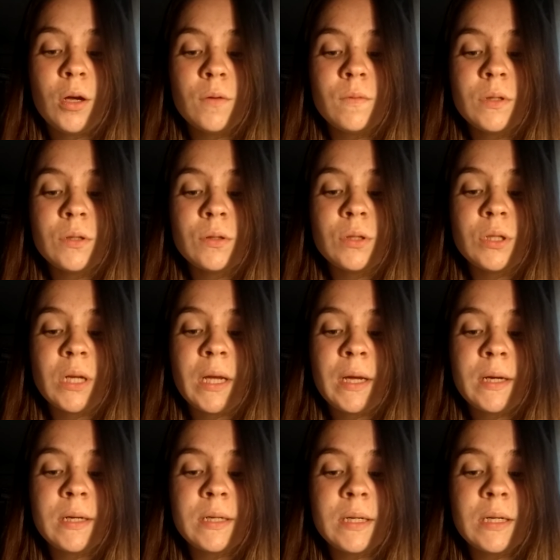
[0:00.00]
We do
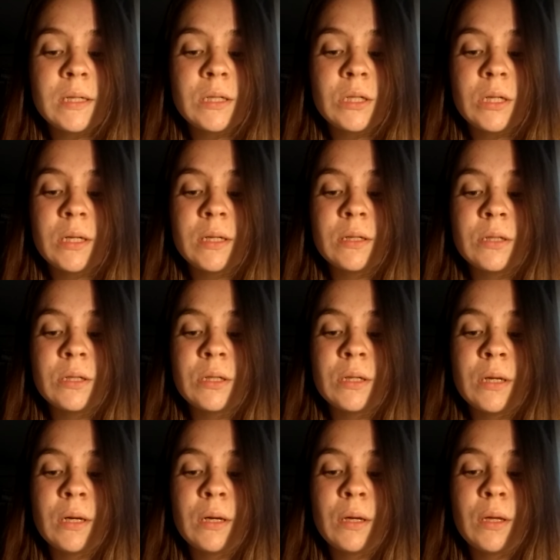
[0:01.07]
take it, and
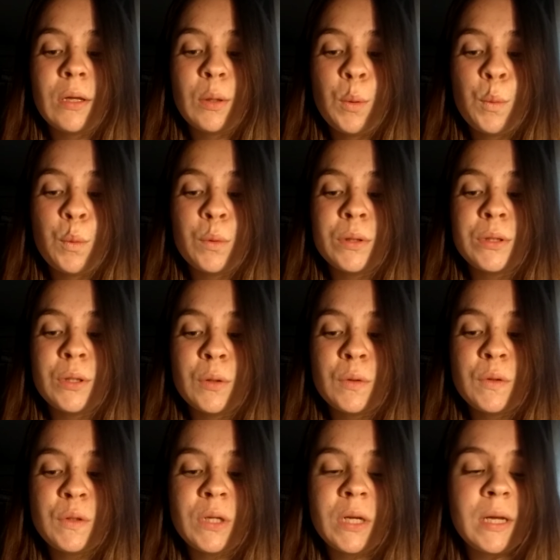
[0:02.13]
if we
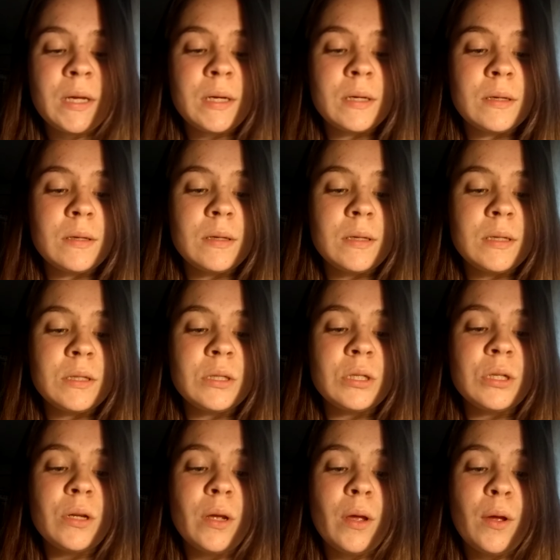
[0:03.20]
don't take it,
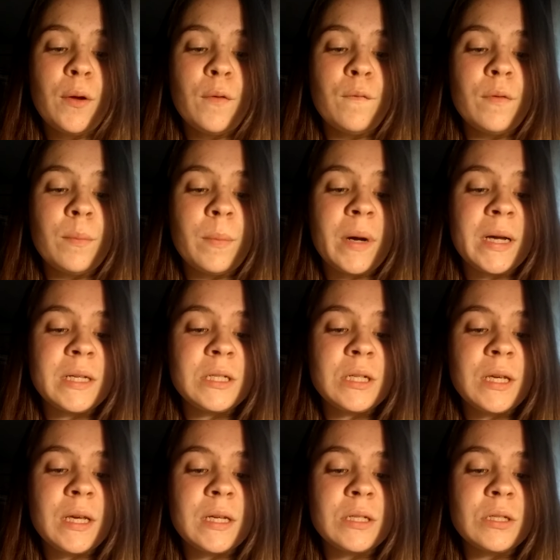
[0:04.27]
we might
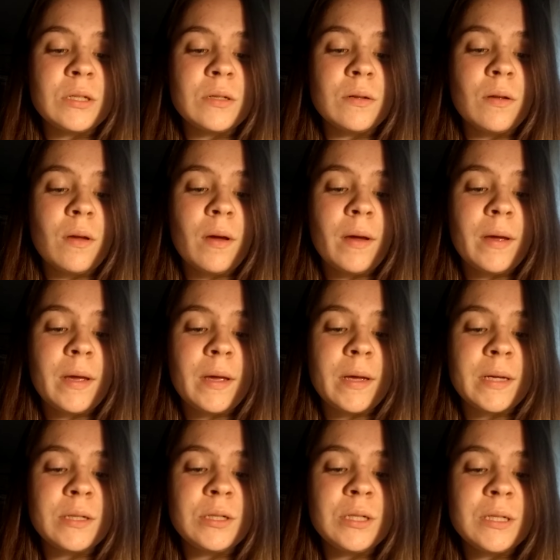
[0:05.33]
get
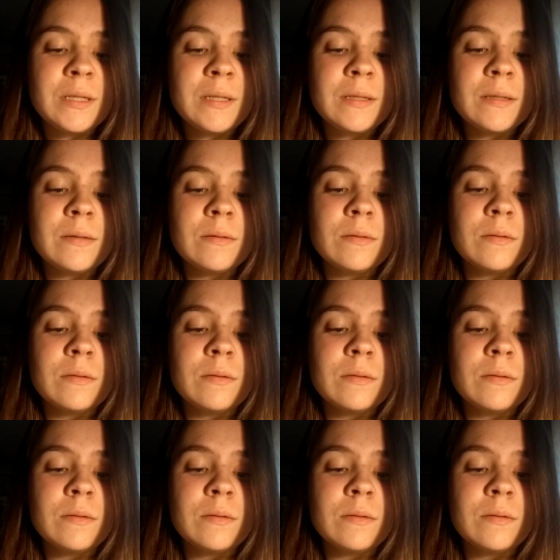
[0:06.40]
headaches